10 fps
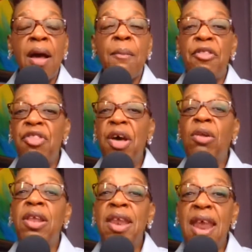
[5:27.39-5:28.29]
but they'll
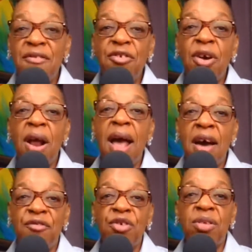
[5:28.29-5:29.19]
never
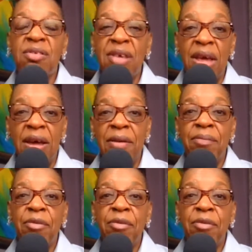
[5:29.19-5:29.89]
ever see it